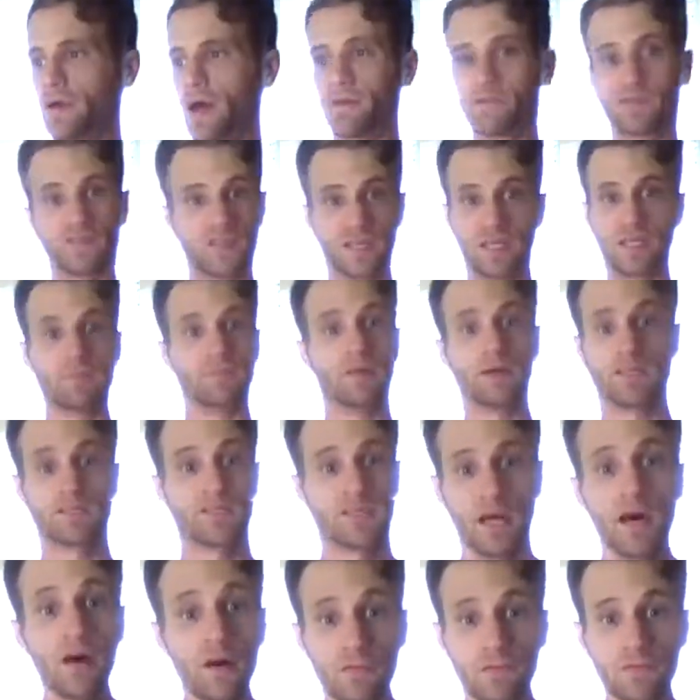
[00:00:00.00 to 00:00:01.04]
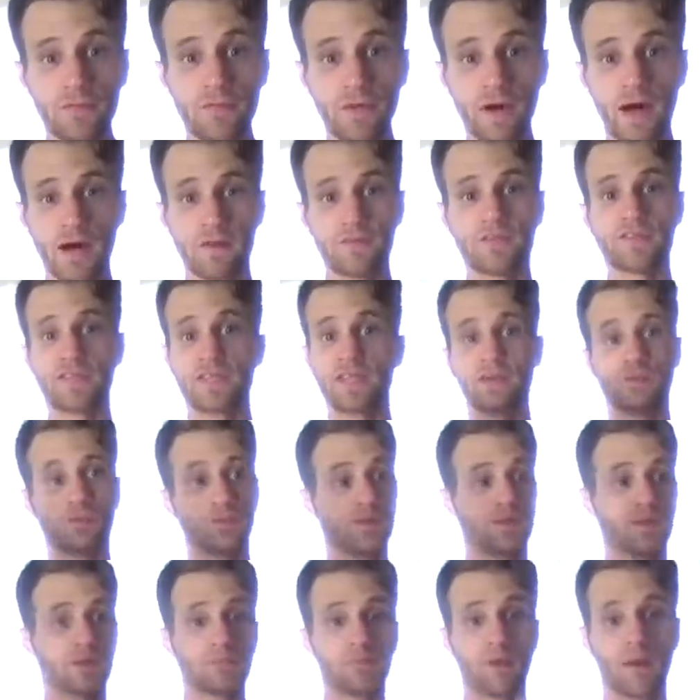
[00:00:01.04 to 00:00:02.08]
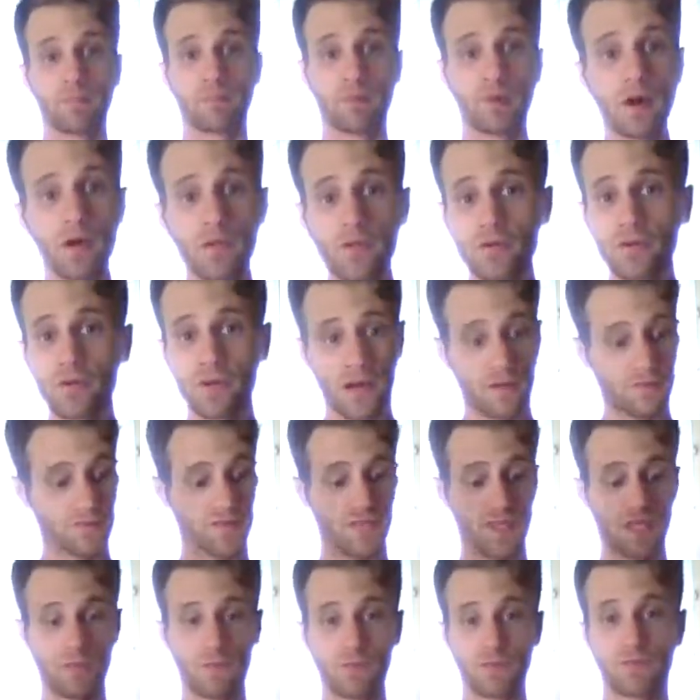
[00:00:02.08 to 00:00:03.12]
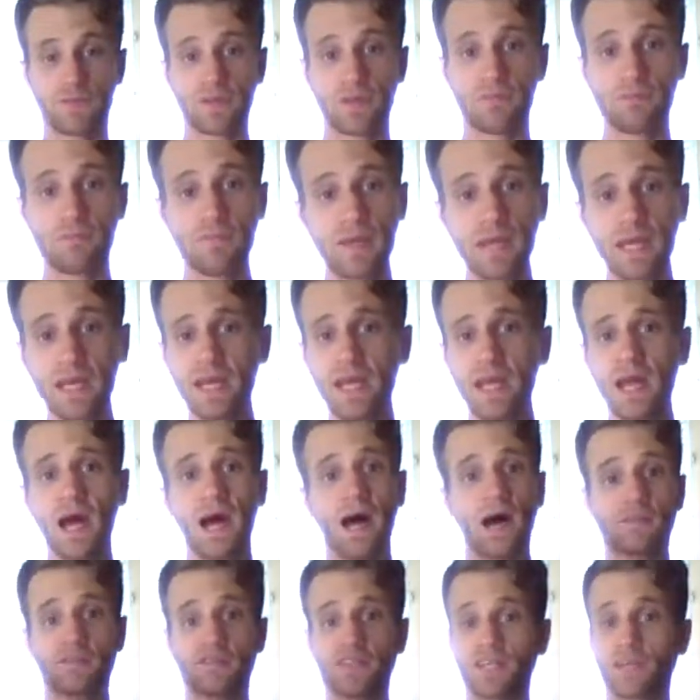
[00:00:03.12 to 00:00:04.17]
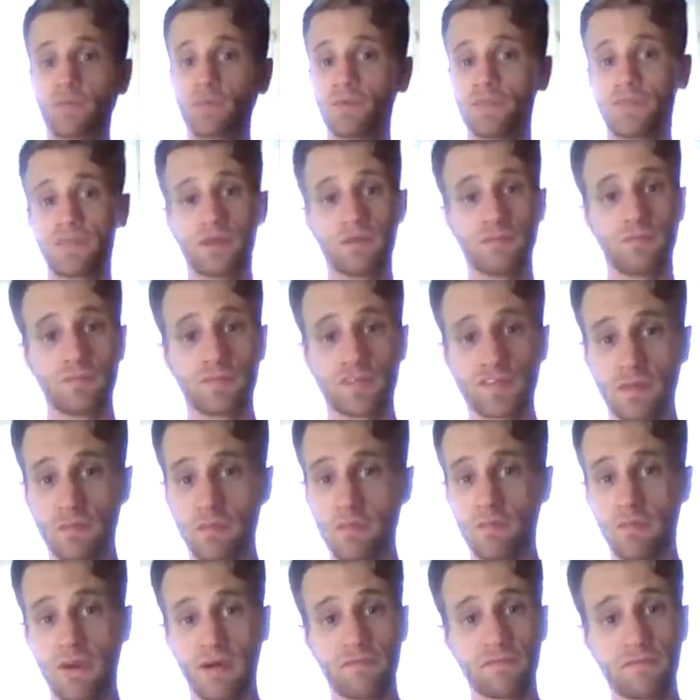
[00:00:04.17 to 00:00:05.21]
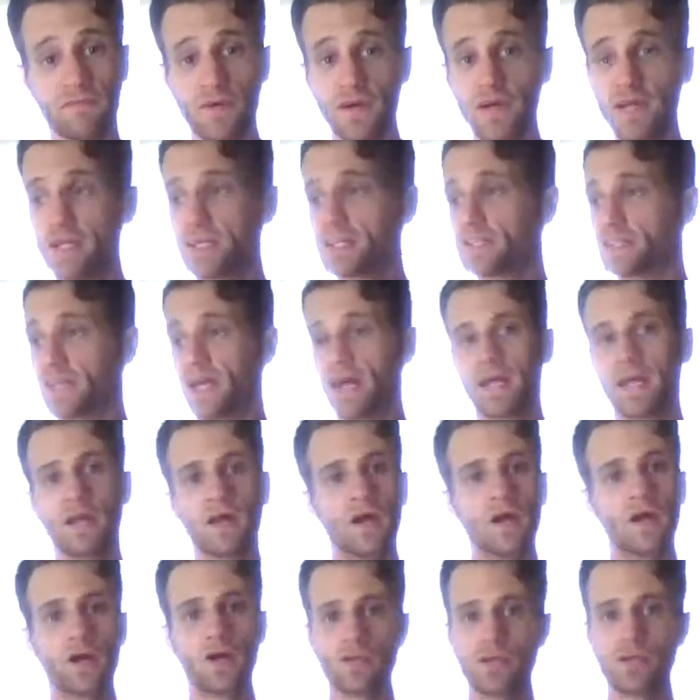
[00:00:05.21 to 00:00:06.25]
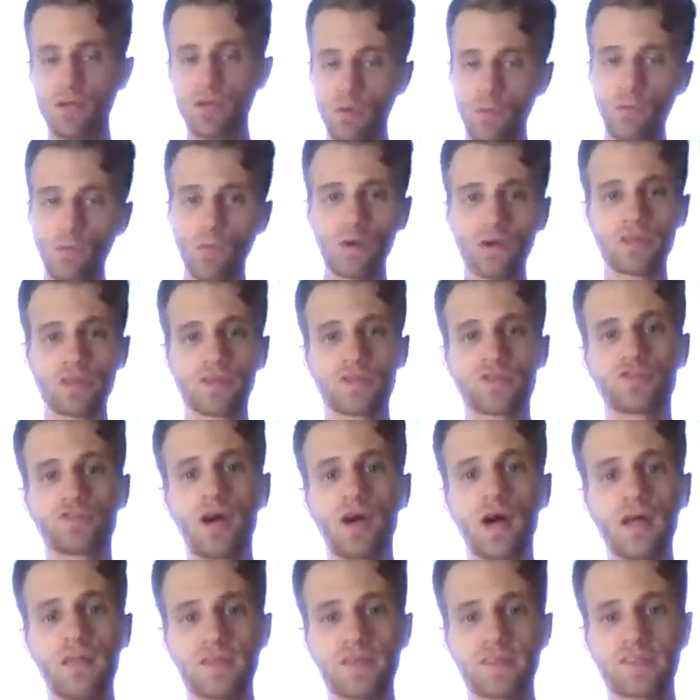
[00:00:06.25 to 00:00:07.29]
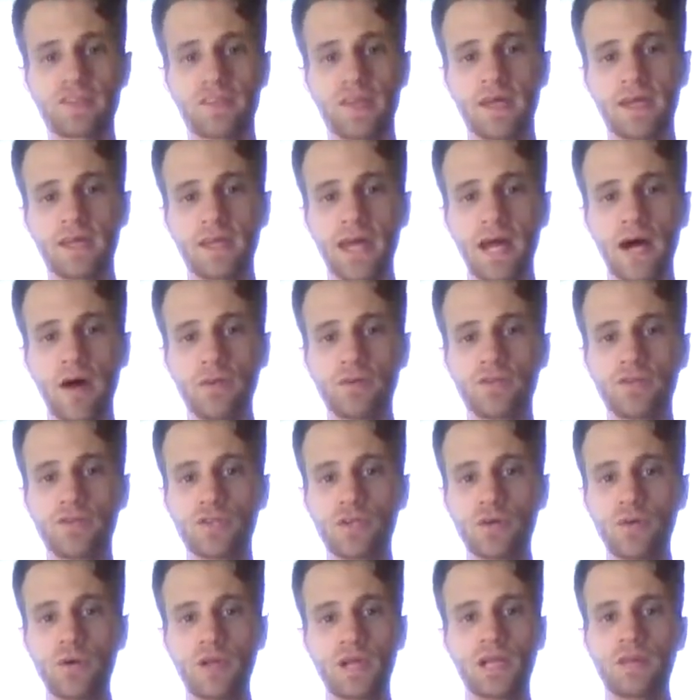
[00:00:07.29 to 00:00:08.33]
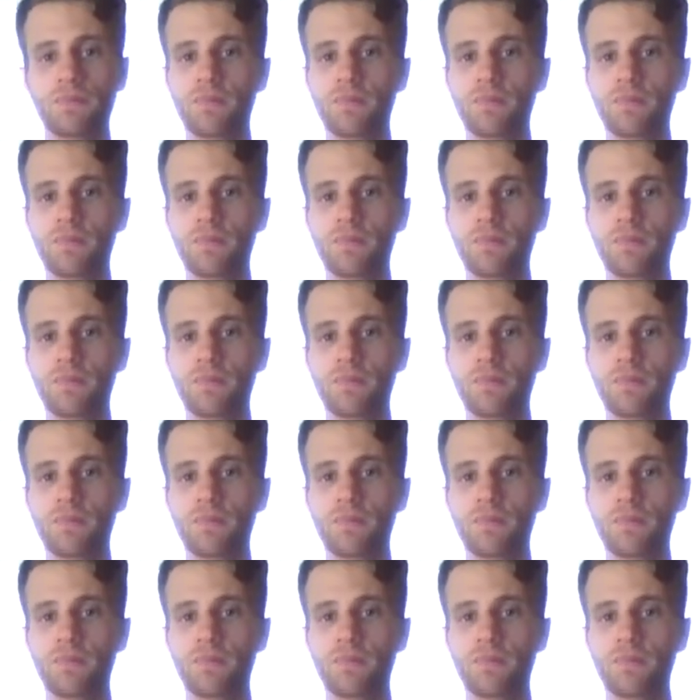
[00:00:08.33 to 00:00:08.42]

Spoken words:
seen it myself. I've seen it within my brother. I've seen it within me. I've seen it within some of my friends that, wanted to try this thing out and do it. And I